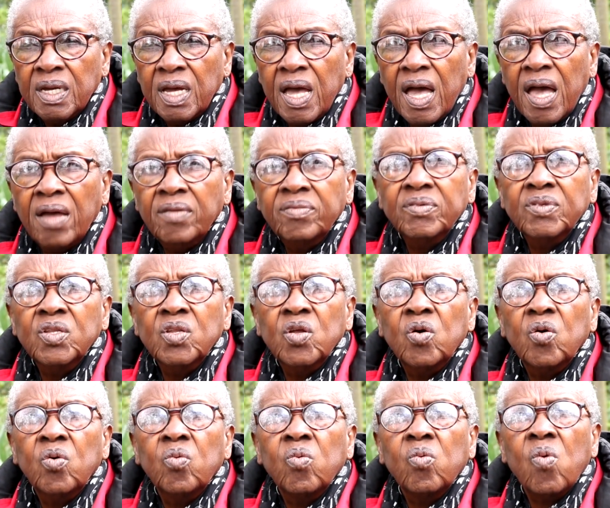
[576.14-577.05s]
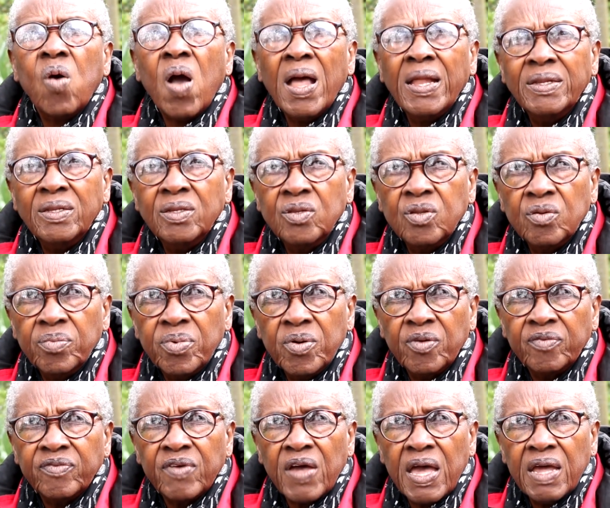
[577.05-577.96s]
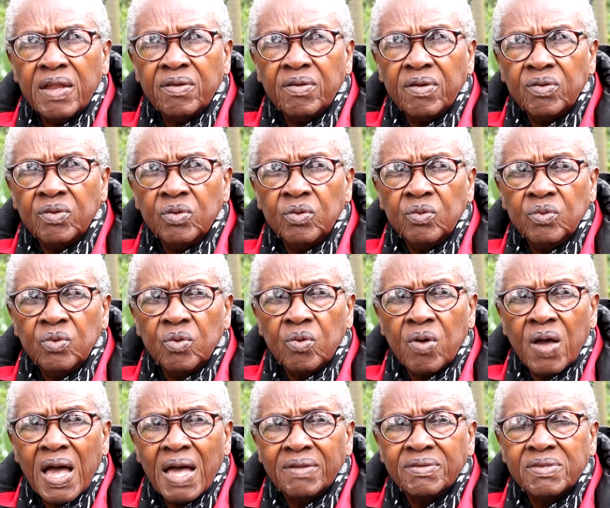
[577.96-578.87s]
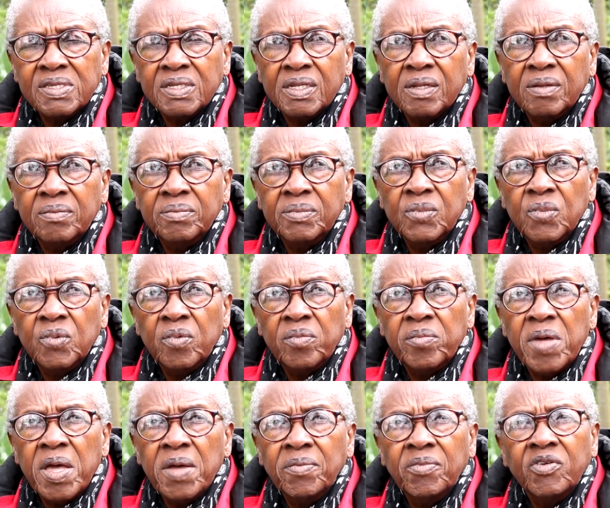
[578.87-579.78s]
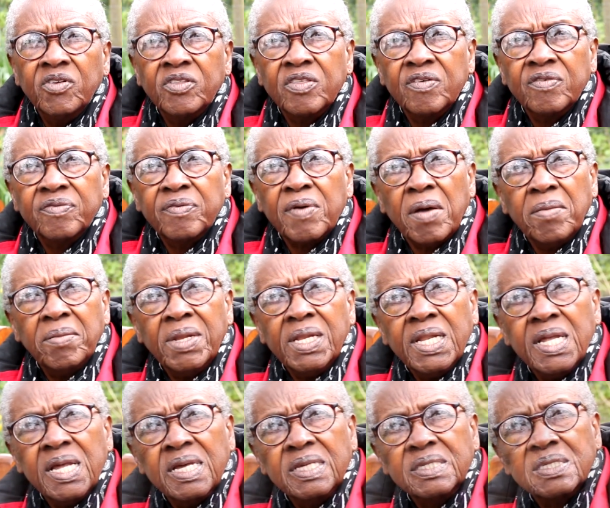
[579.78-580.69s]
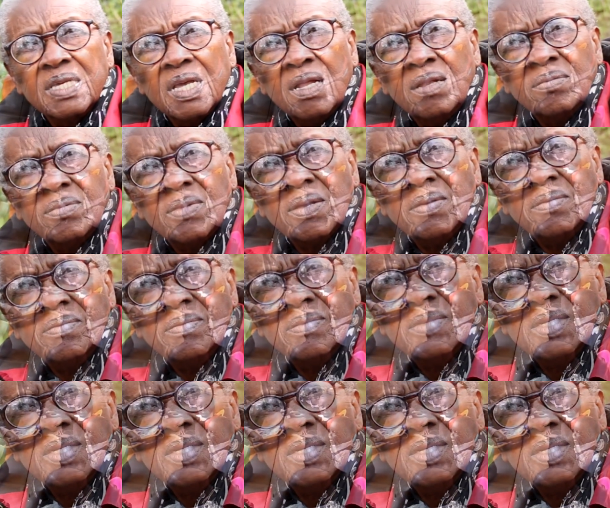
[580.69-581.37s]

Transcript: have no one to provide or look after them. No member of the family has helped them.